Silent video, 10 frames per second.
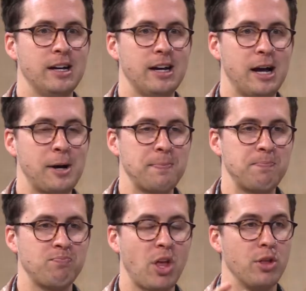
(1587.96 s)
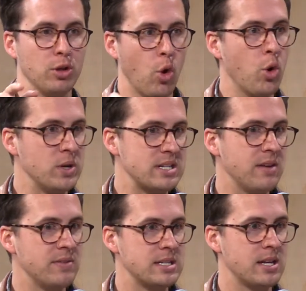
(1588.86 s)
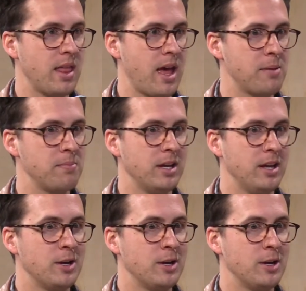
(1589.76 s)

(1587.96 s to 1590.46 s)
the law was given to them